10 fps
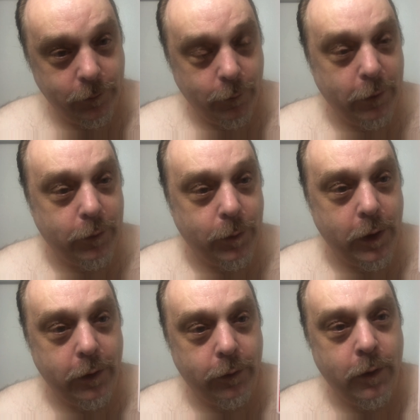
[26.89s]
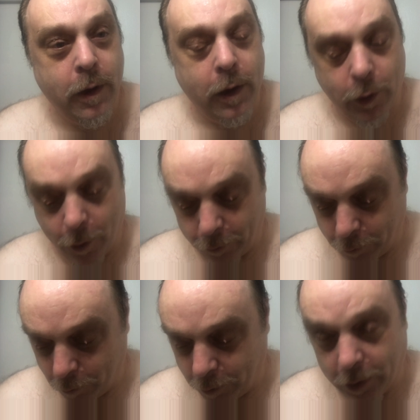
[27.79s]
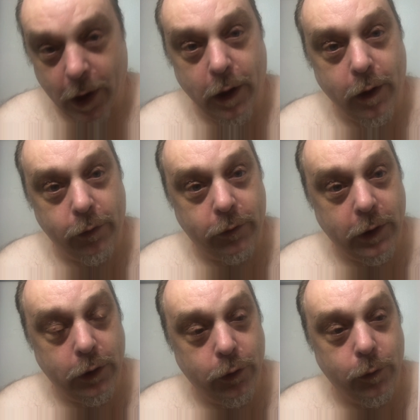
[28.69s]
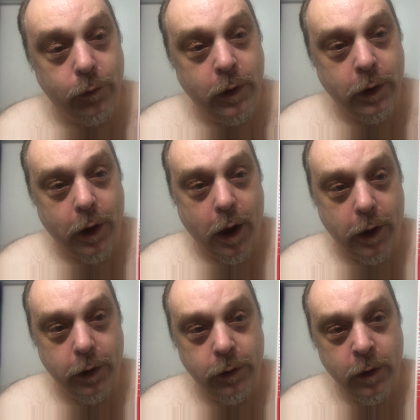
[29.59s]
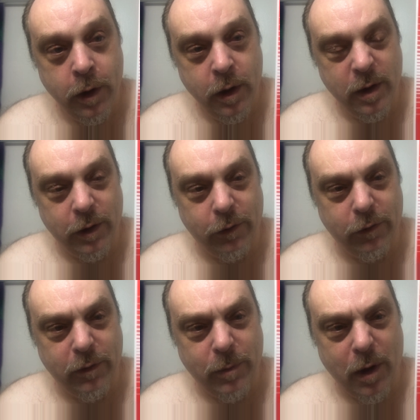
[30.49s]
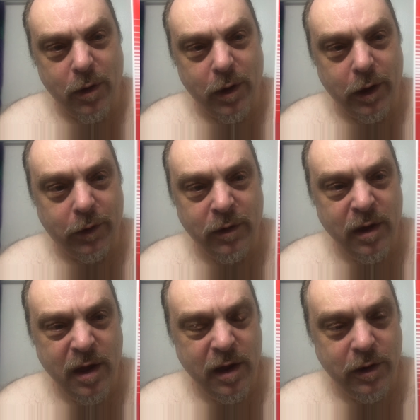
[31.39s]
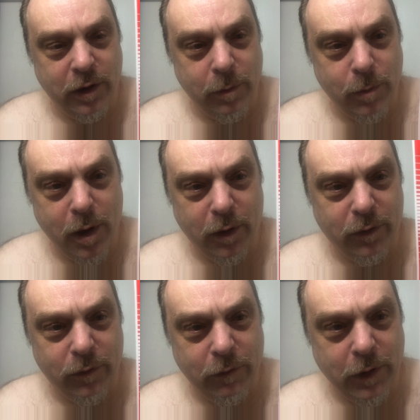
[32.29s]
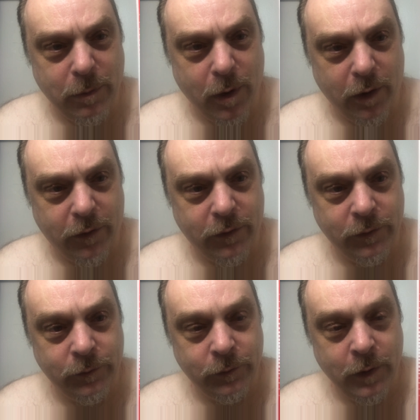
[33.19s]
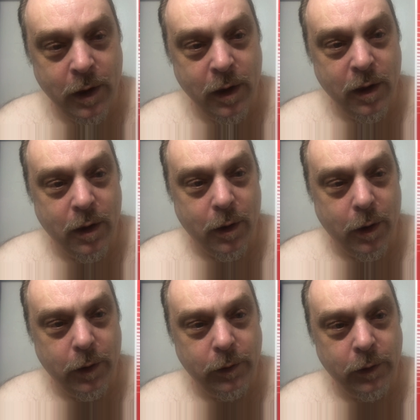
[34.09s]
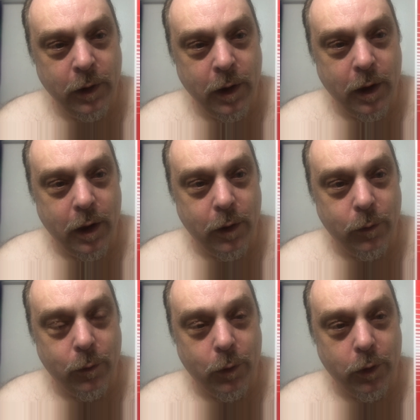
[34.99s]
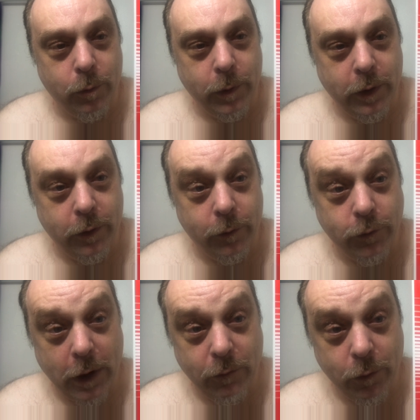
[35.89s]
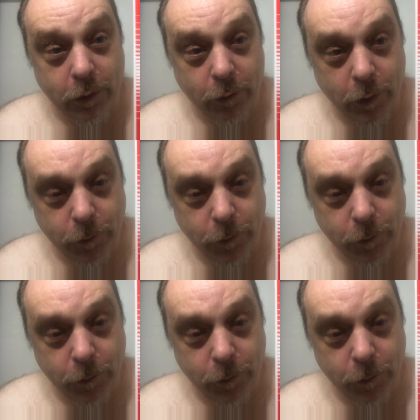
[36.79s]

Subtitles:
razor blades, and also the ASD2, the high end. This is about like 10 bucks, 15 bucks. Alright, and we're going to be shaving with this